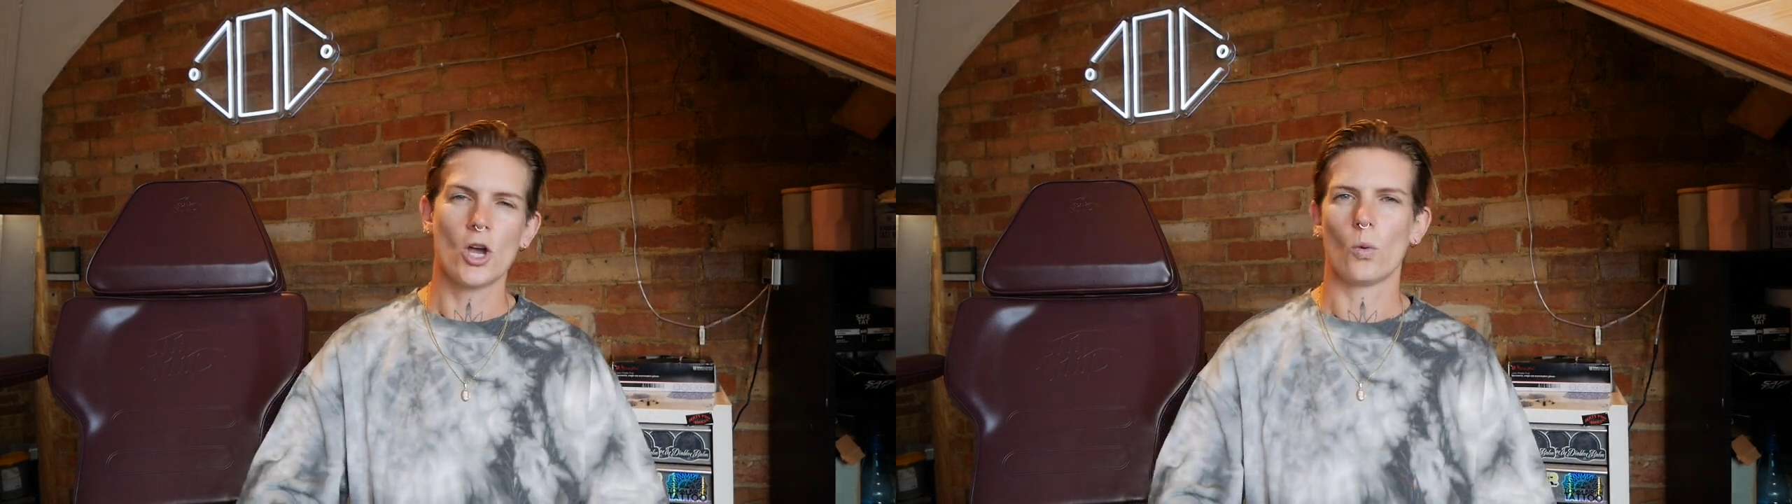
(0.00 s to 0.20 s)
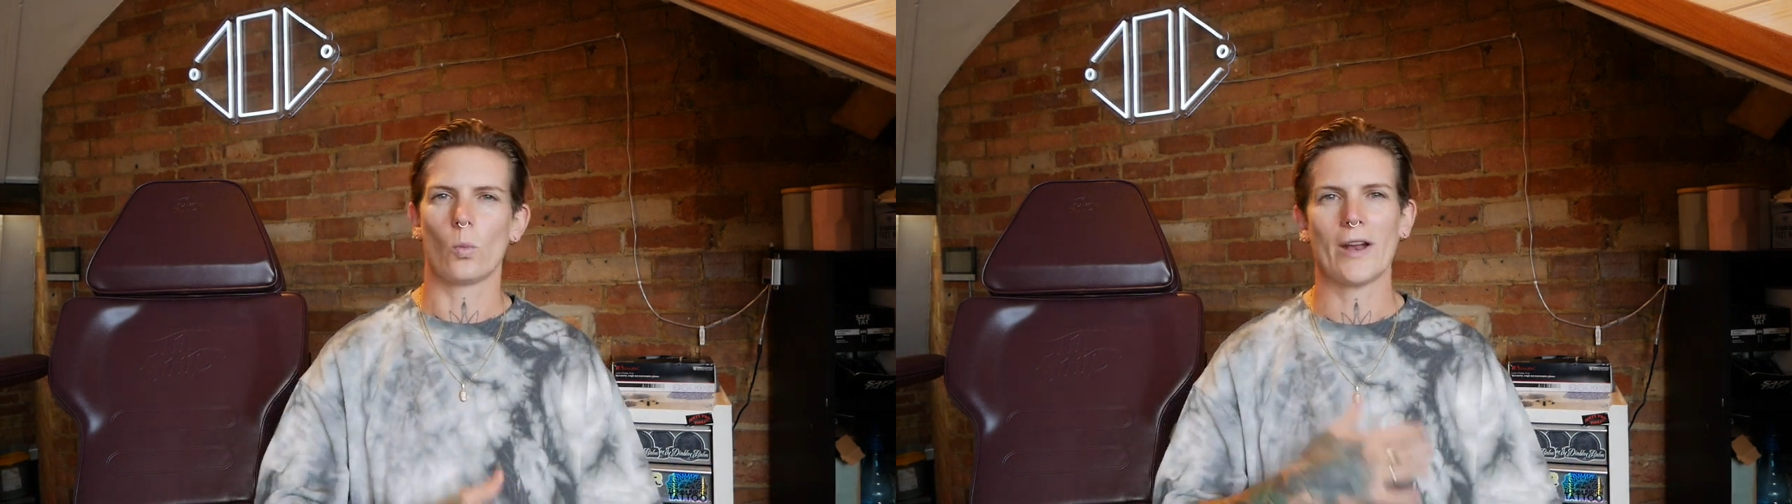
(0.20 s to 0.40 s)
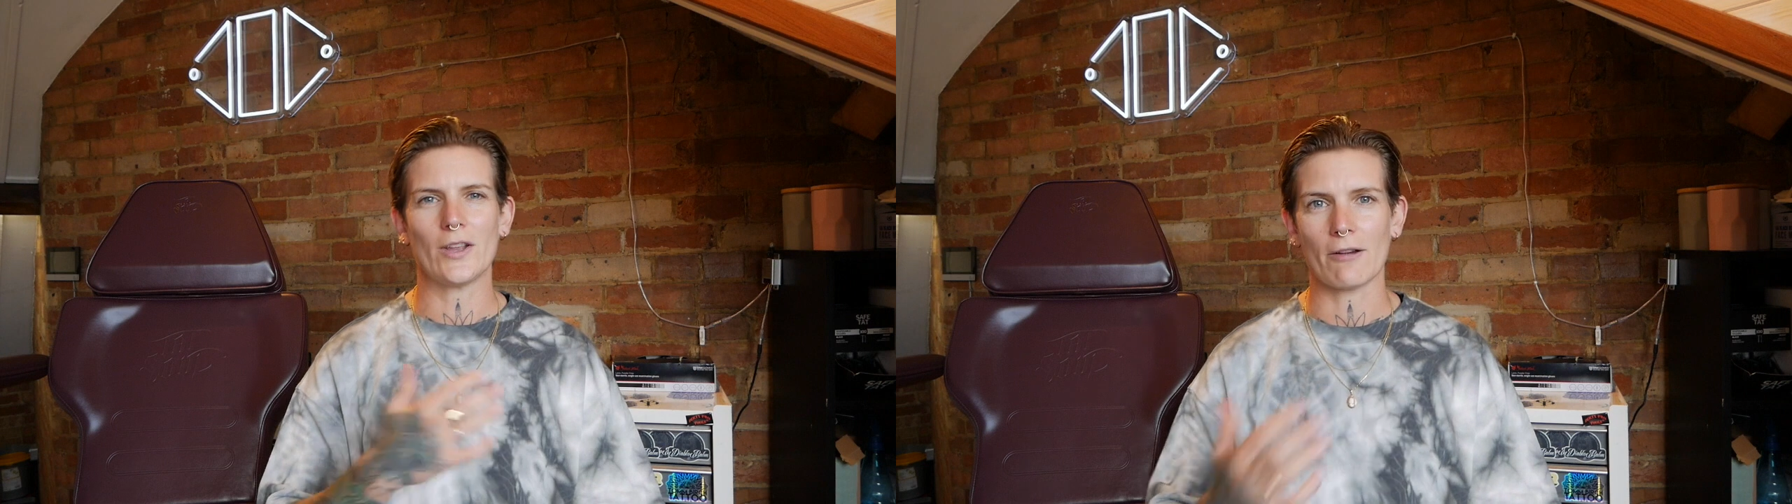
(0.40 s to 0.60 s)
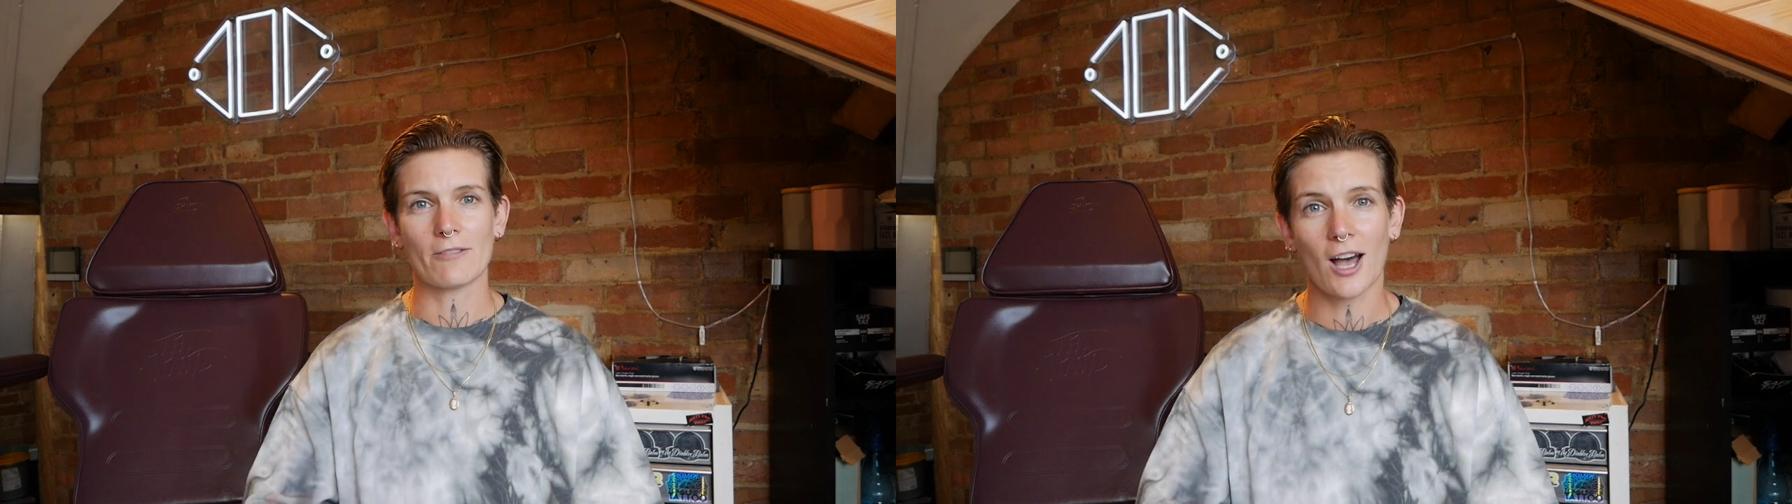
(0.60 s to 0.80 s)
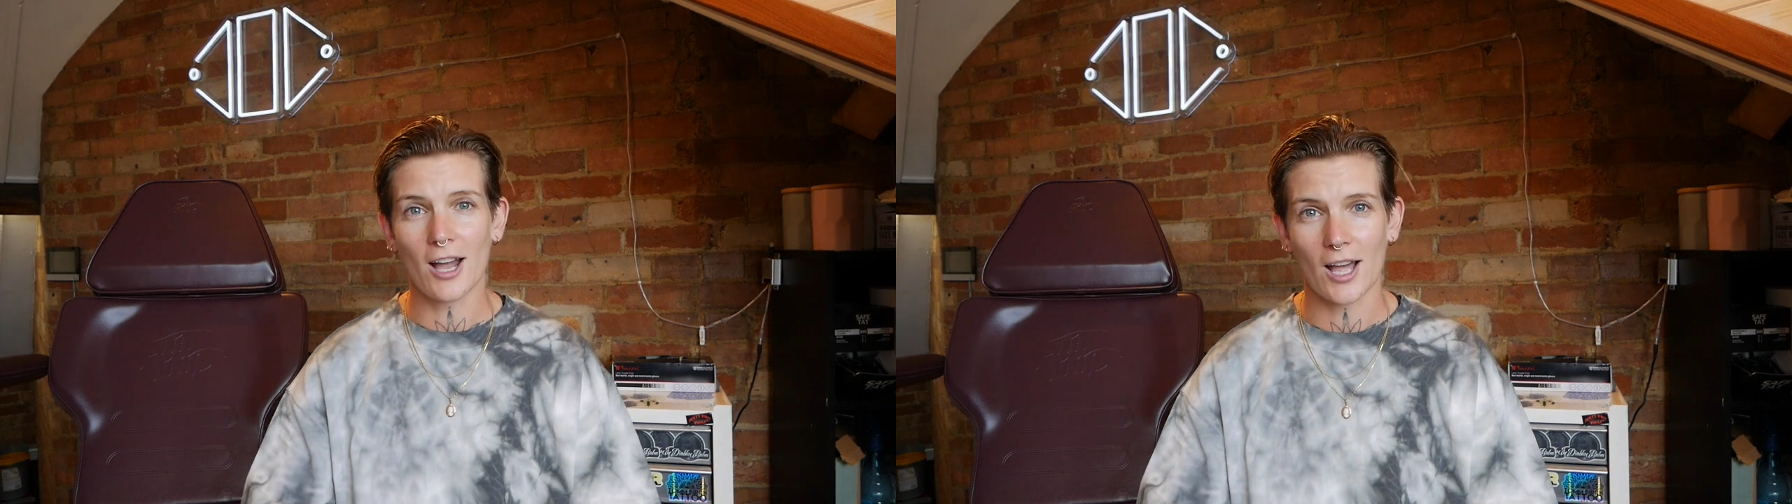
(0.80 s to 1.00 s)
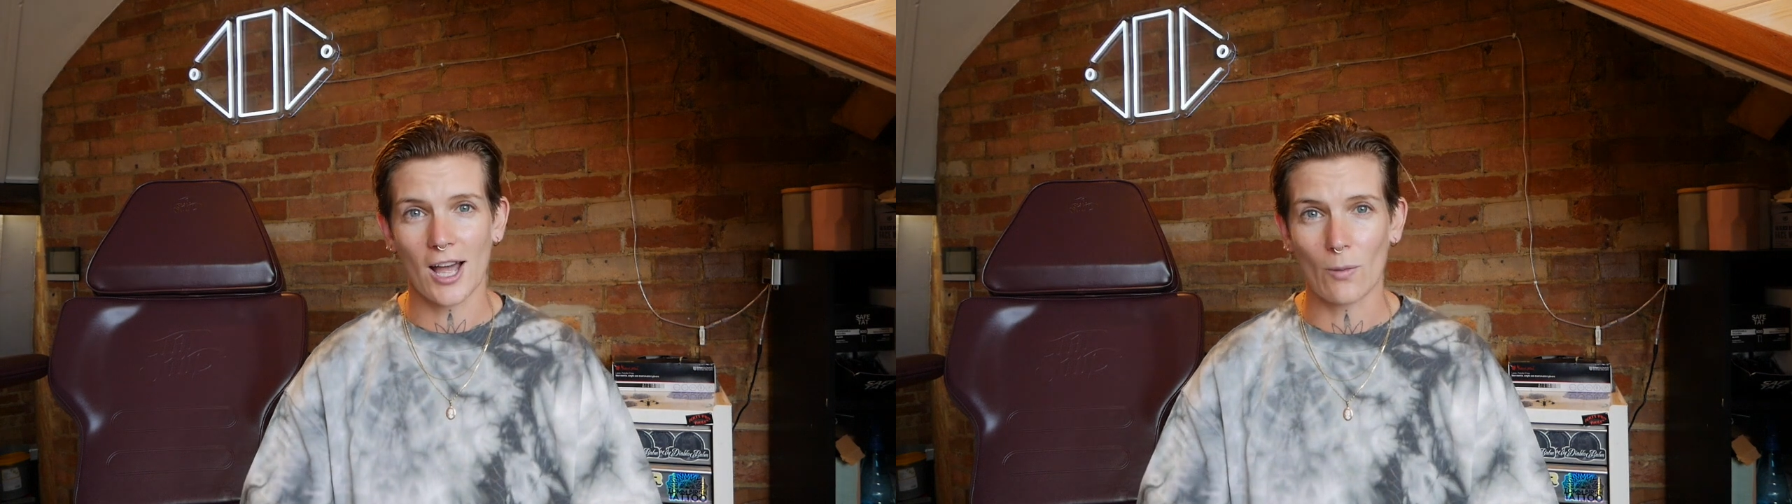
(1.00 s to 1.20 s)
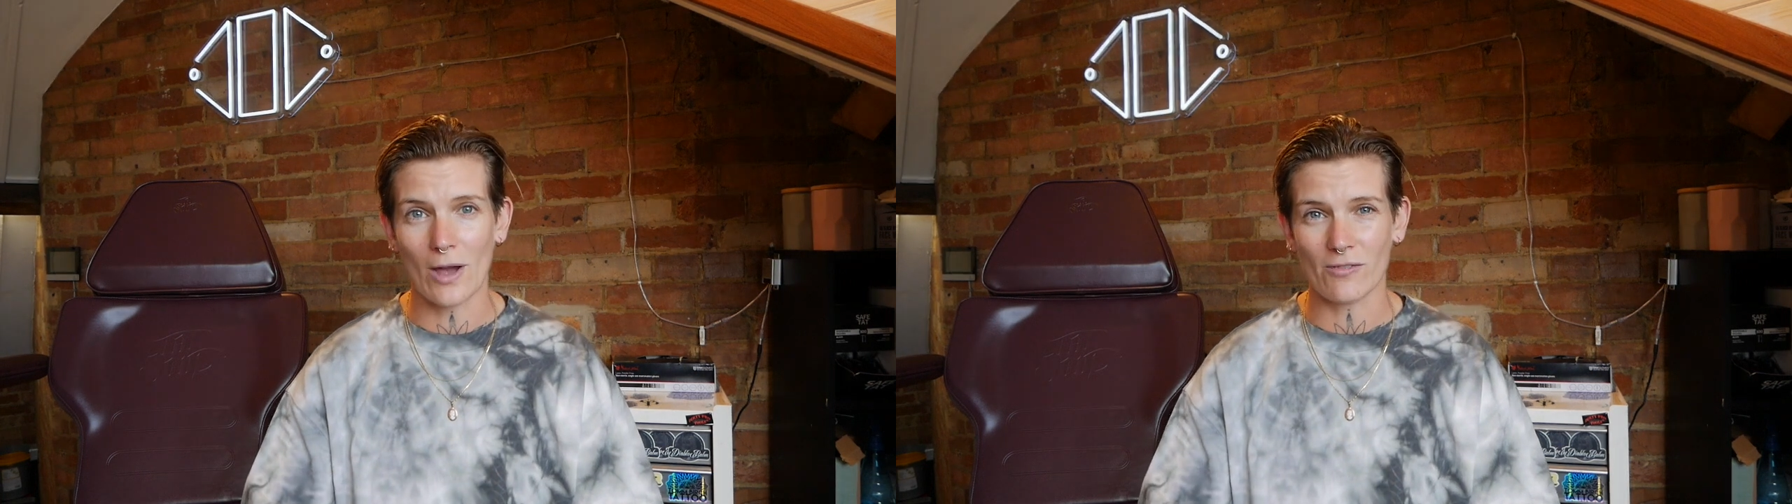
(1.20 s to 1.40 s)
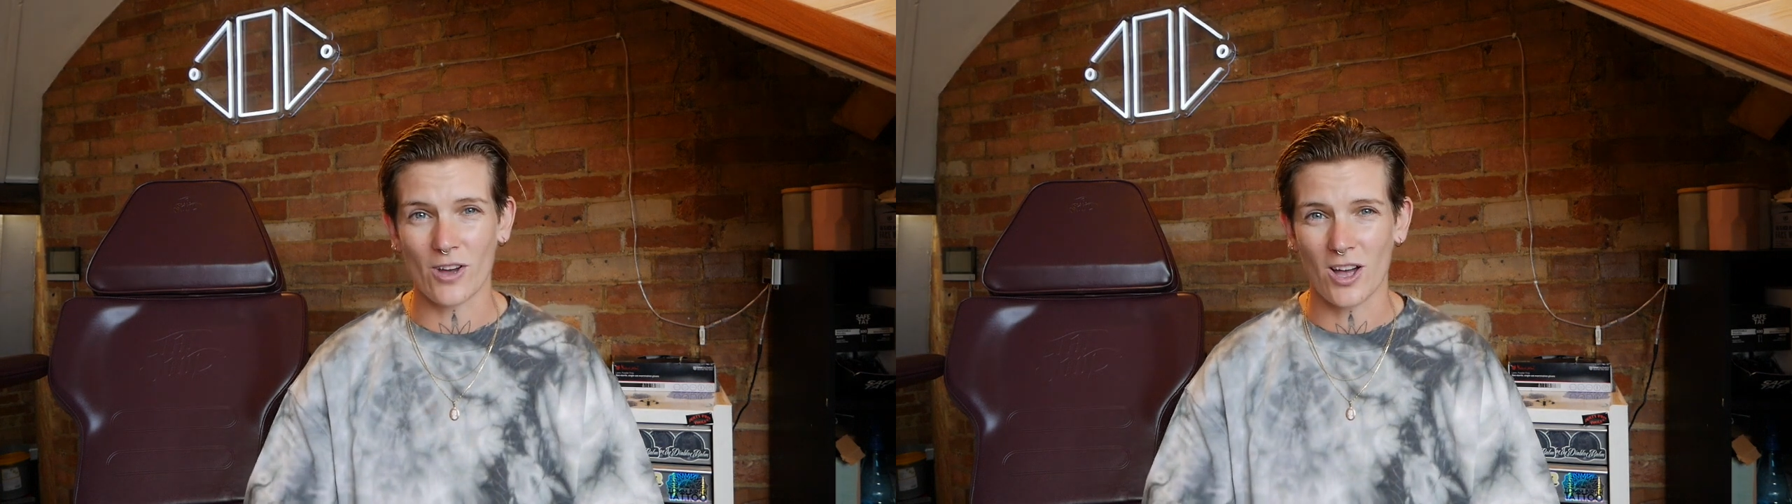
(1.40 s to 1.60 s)
When you have colour,
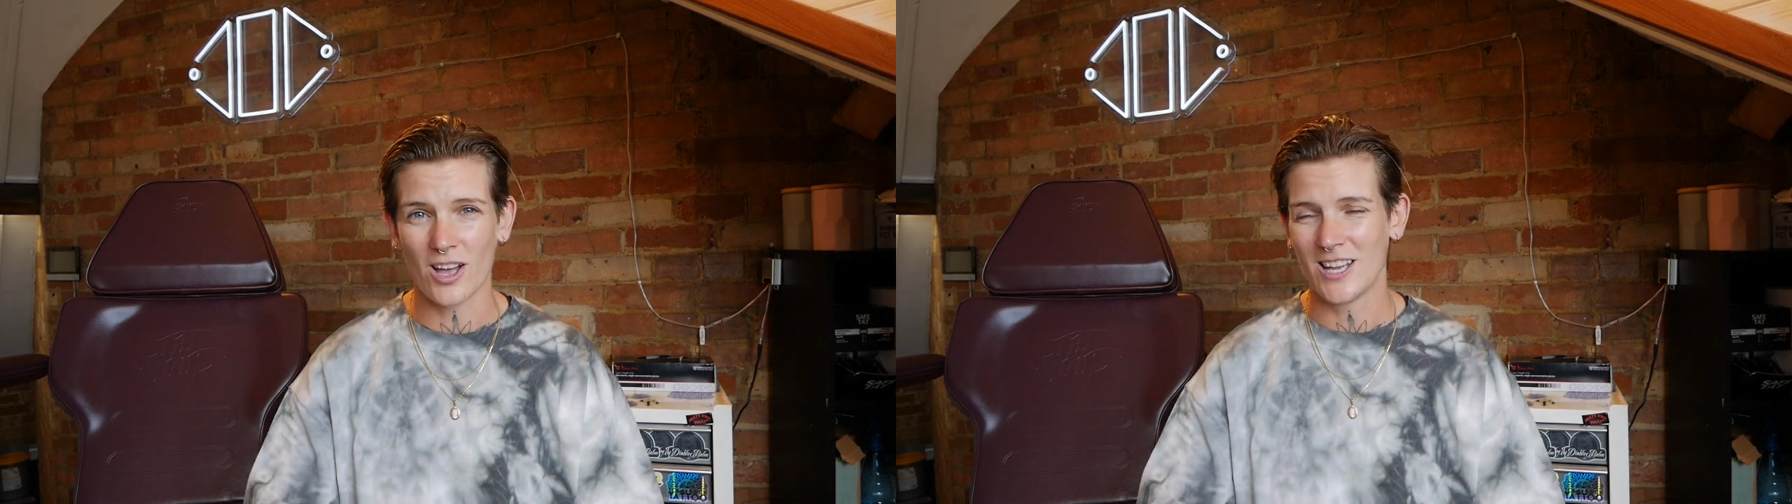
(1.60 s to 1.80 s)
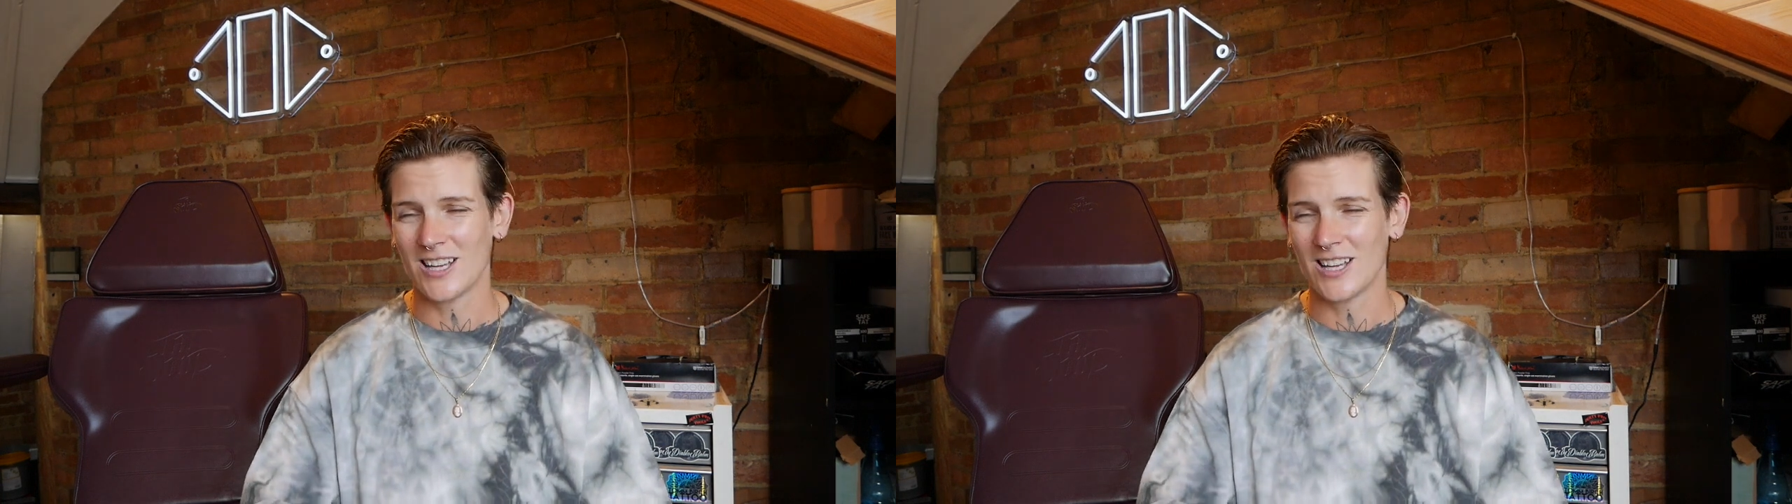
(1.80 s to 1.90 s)
however,